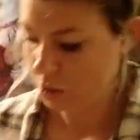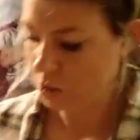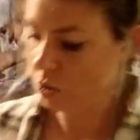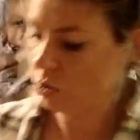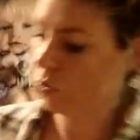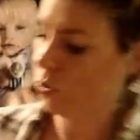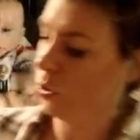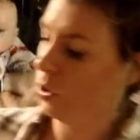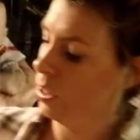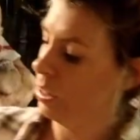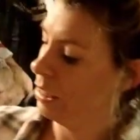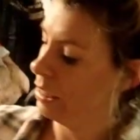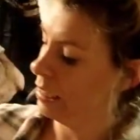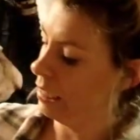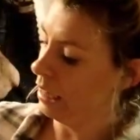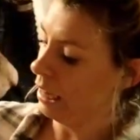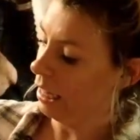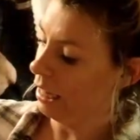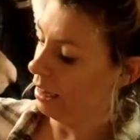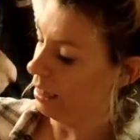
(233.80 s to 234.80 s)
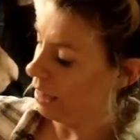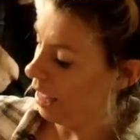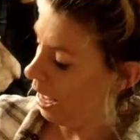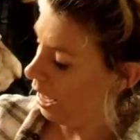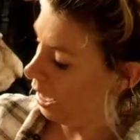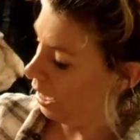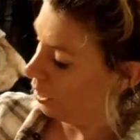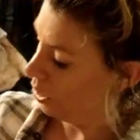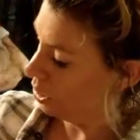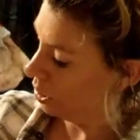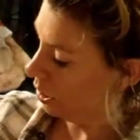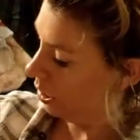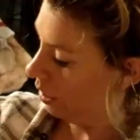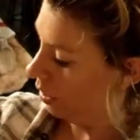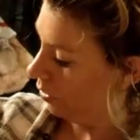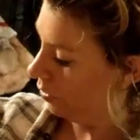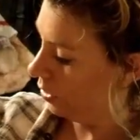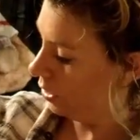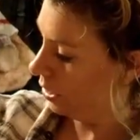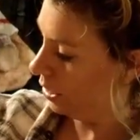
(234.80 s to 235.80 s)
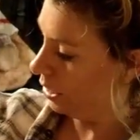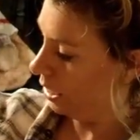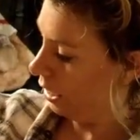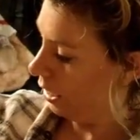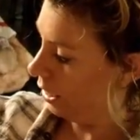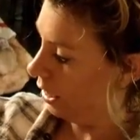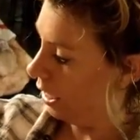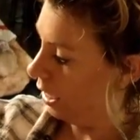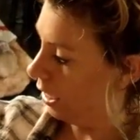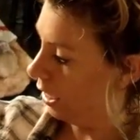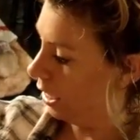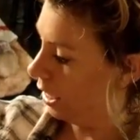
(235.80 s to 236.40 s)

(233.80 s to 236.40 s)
So if you can see like that, I just kind of stuck that